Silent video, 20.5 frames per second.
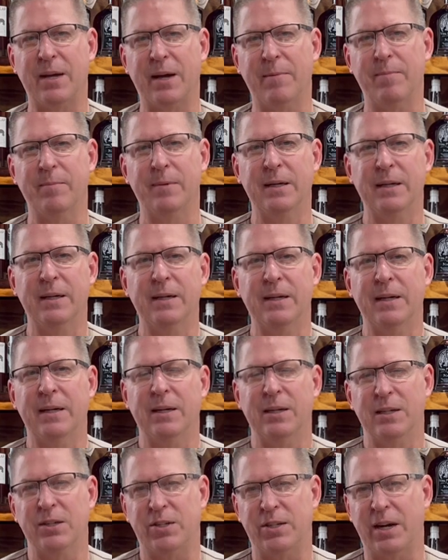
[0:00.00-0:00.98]
up,
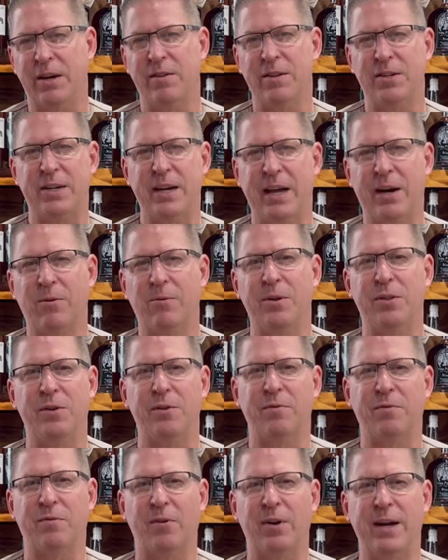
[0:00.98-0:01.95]
share the channel with
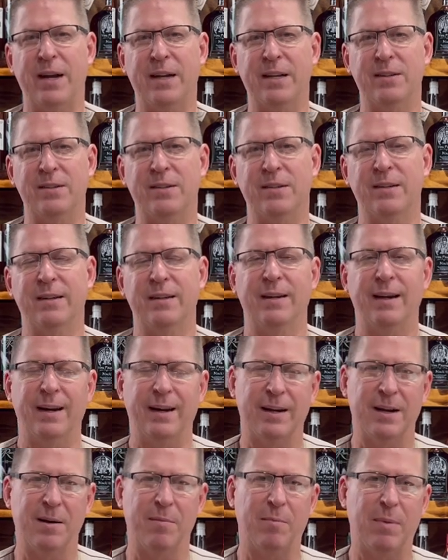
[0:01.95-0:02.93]
your friends,
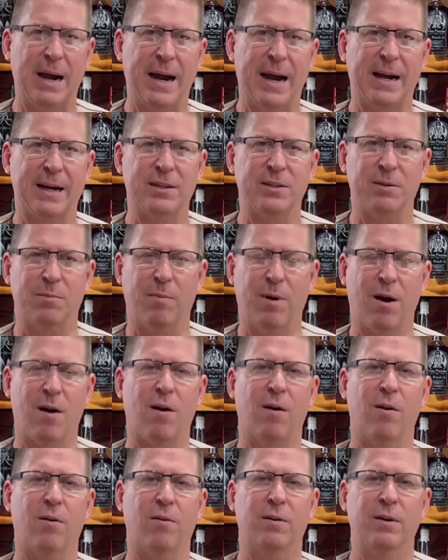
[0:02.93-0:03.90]
and come back
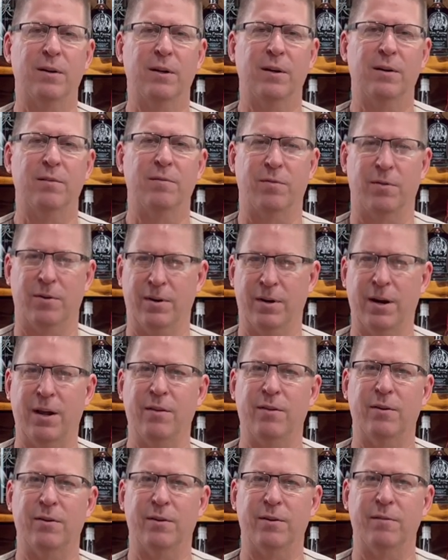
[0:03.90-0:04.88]
tomorrow for
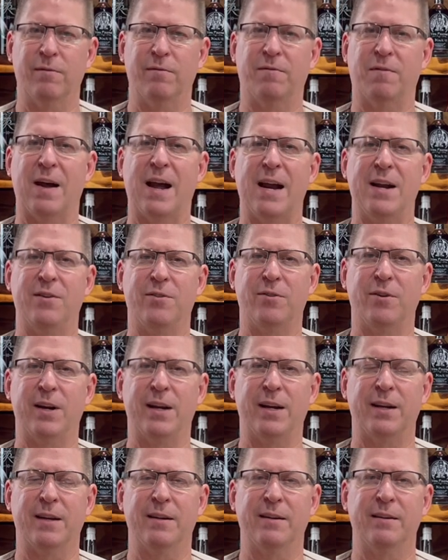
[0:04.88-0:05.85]
another fine
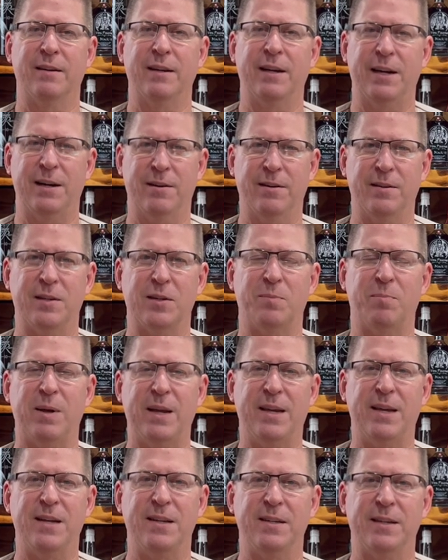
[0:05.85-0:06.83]
drink here at the
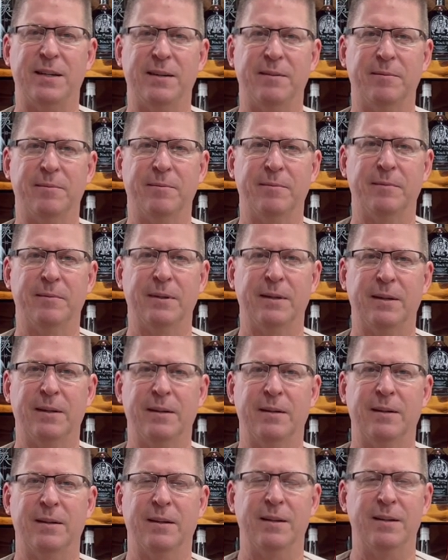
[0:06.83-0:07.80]
Speakeasy.
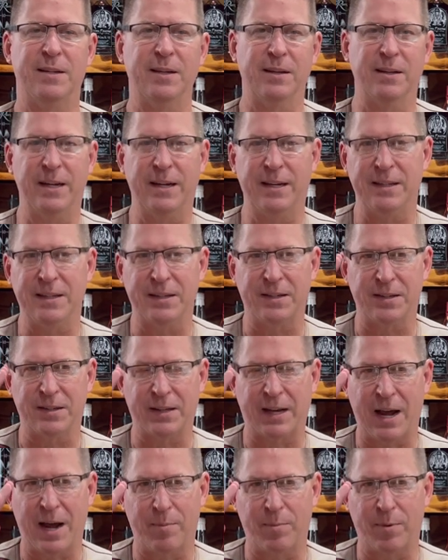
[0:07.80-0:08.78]
Until then, this is
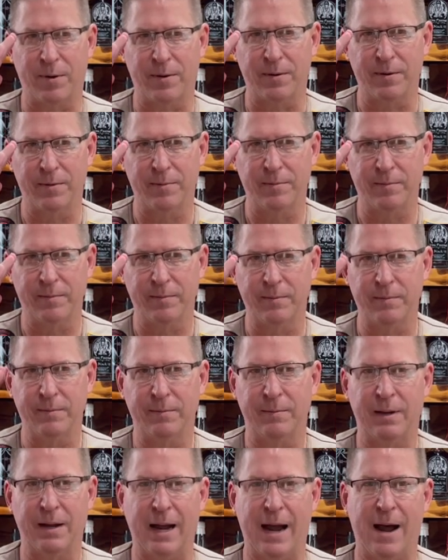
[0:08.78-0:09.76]
Scalper.
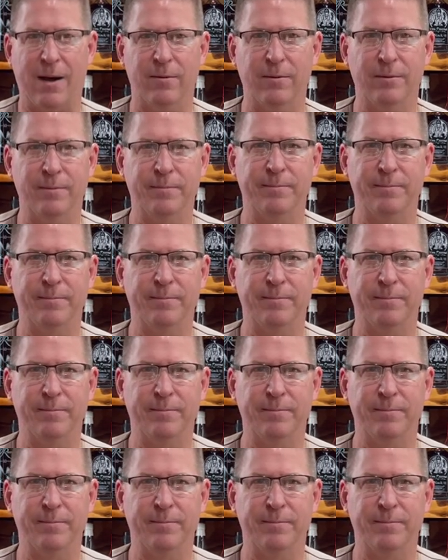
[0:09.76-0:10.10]
Out.